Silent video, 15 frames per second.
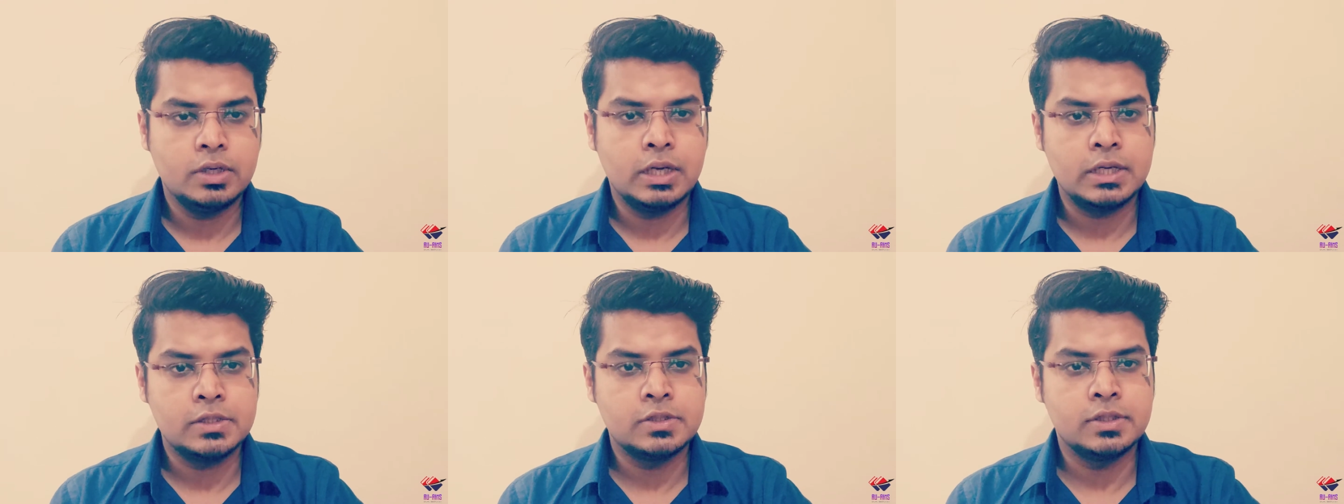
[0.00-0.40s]

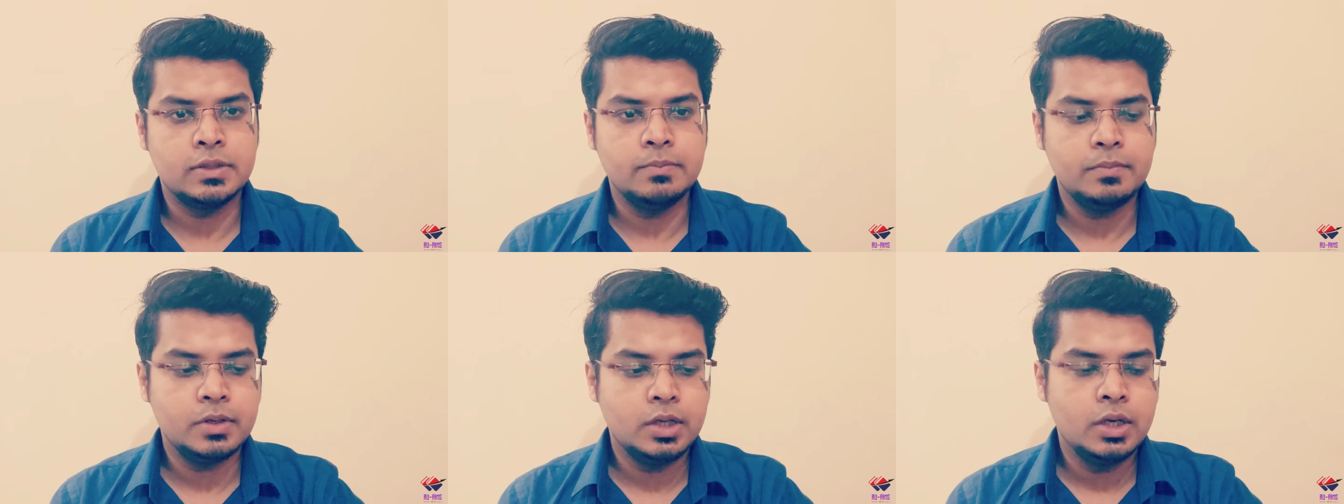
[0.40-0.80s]
Ask them
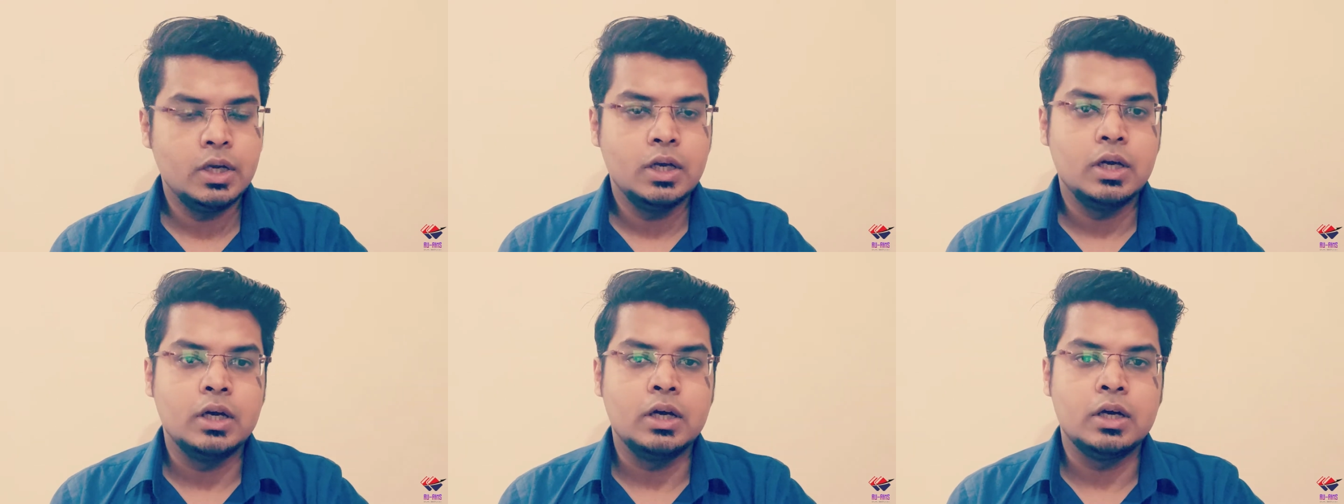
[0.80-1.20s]

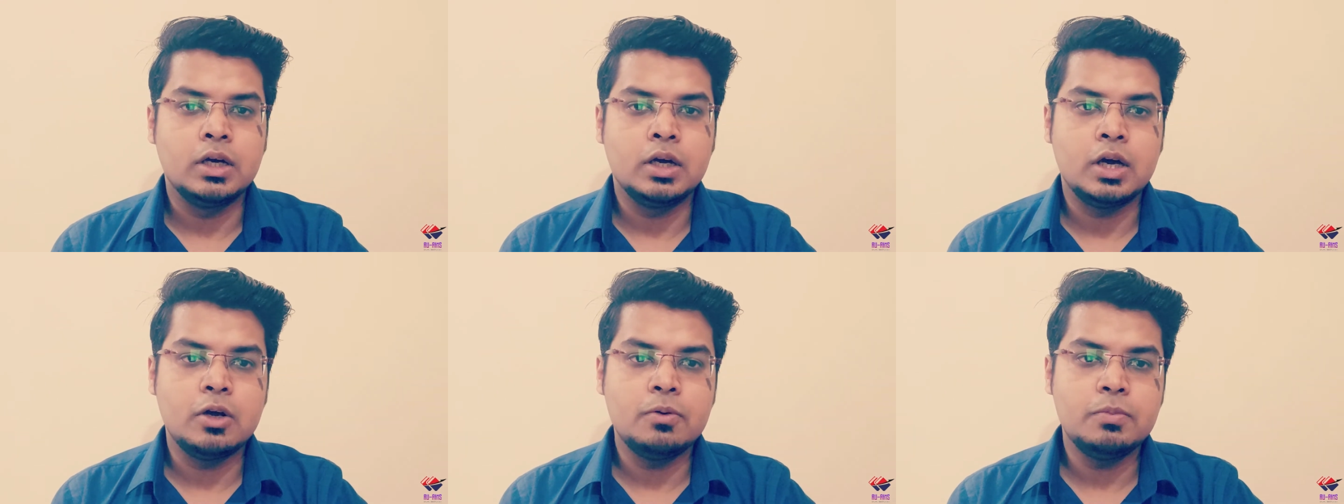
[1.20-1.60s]

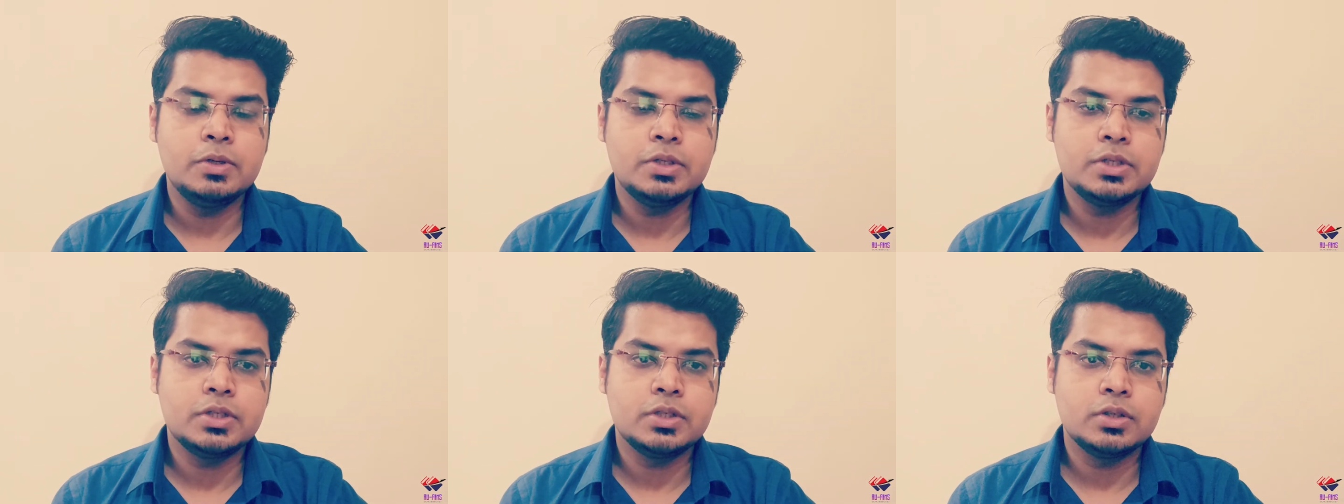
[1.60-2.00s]
how
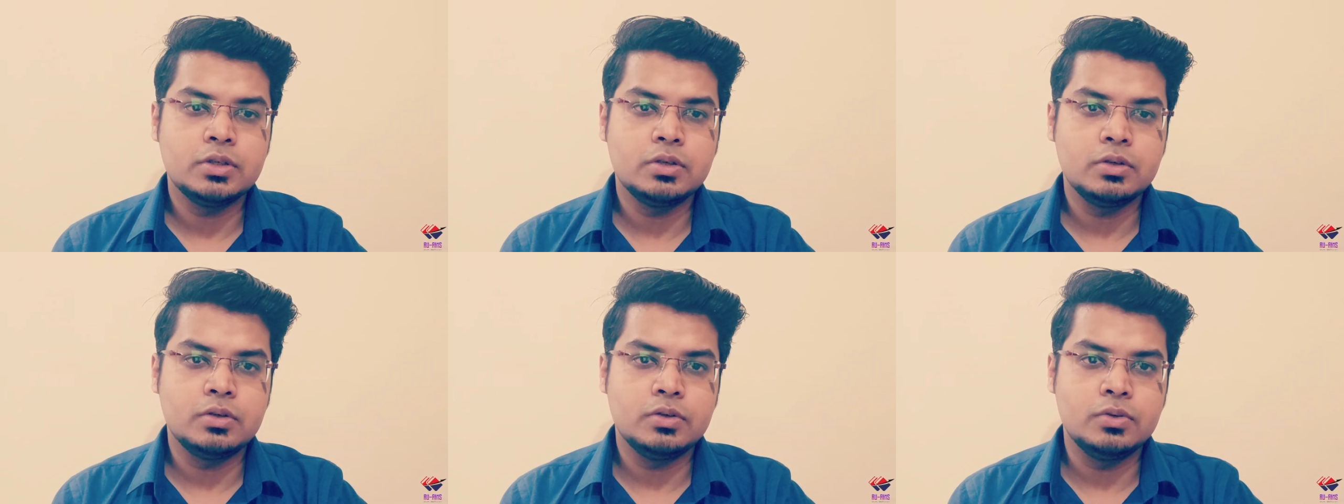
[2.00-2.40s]
much
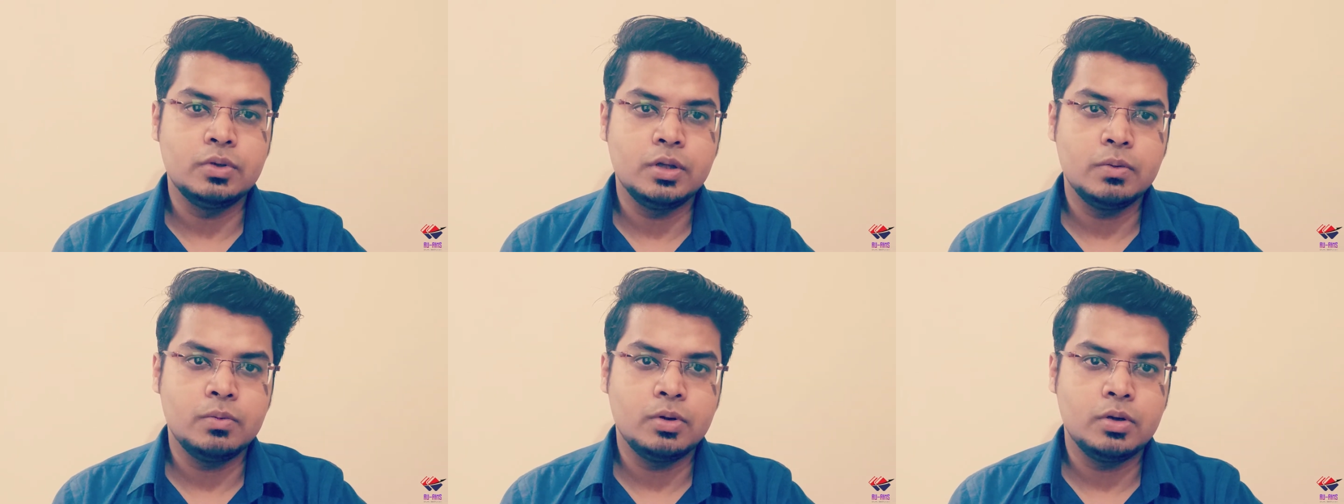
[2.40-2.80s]
do they
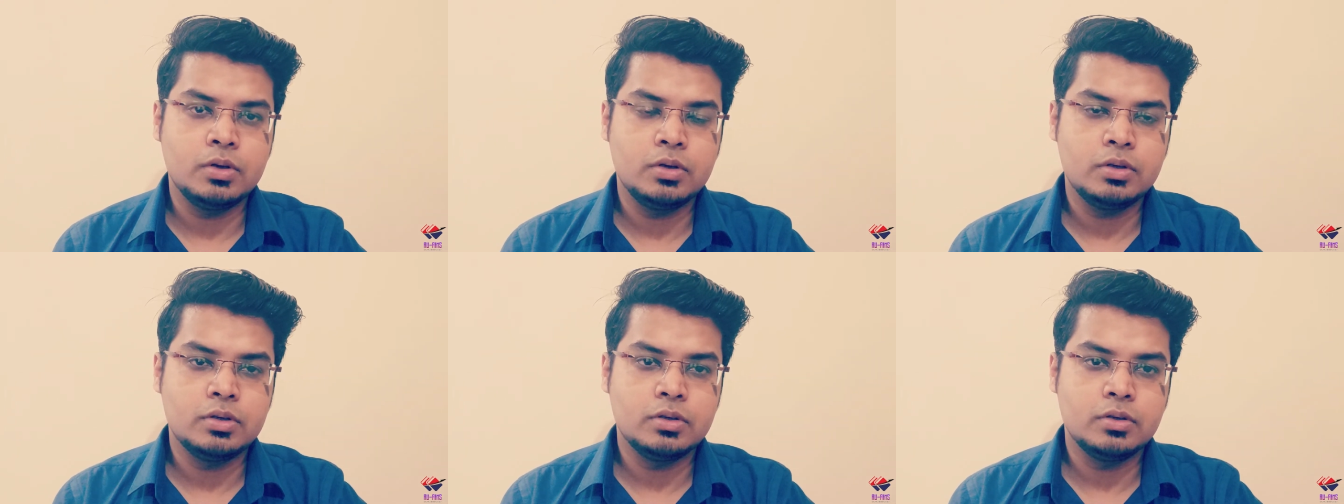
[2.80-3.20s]
want
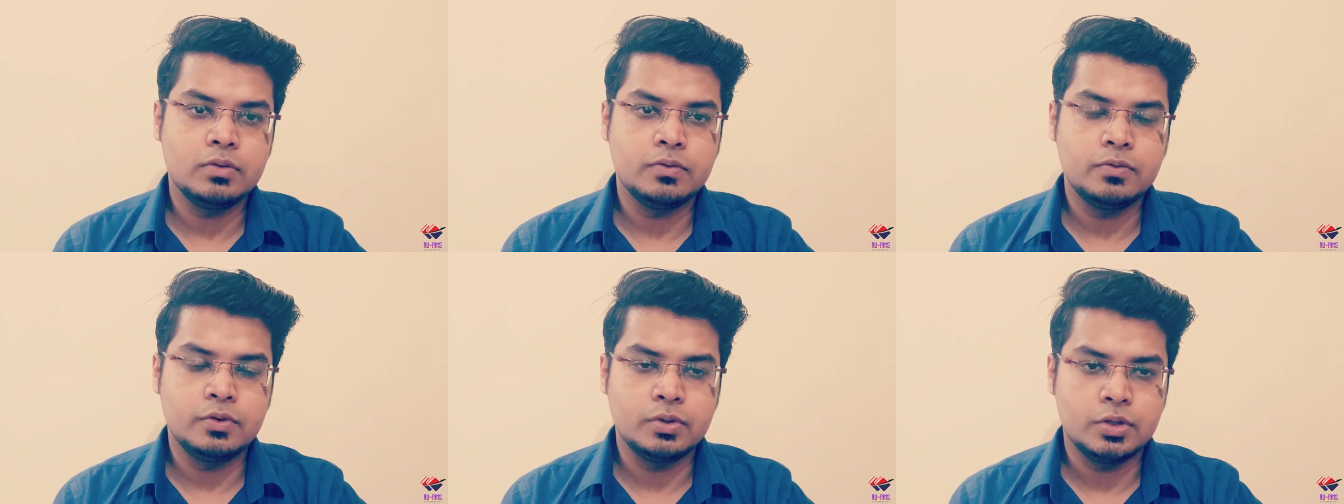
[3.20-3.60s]

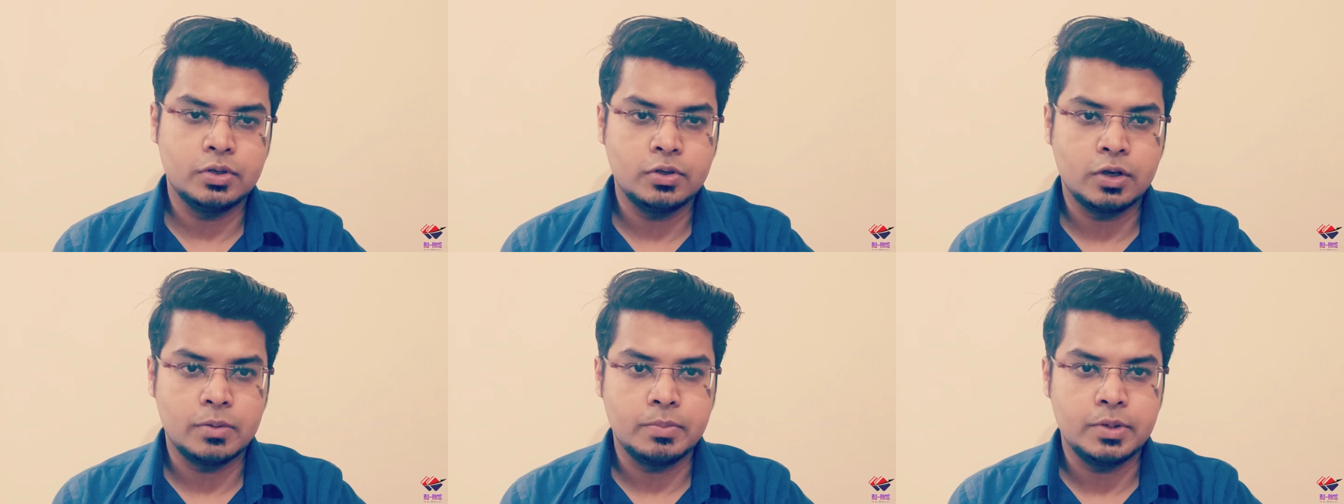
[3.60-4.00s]
for the
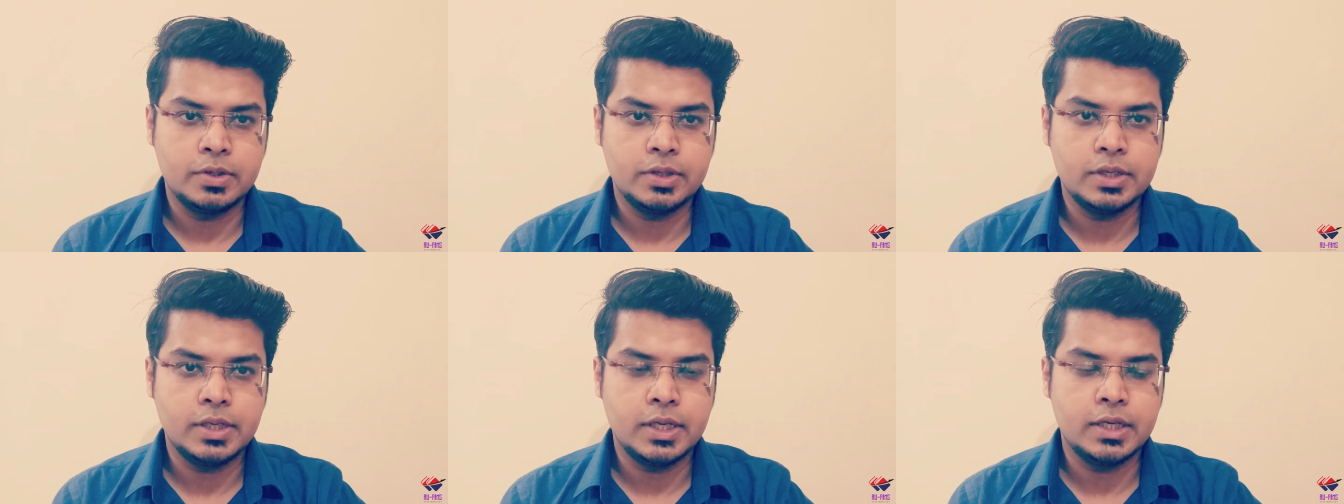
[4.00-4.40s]
dormitory,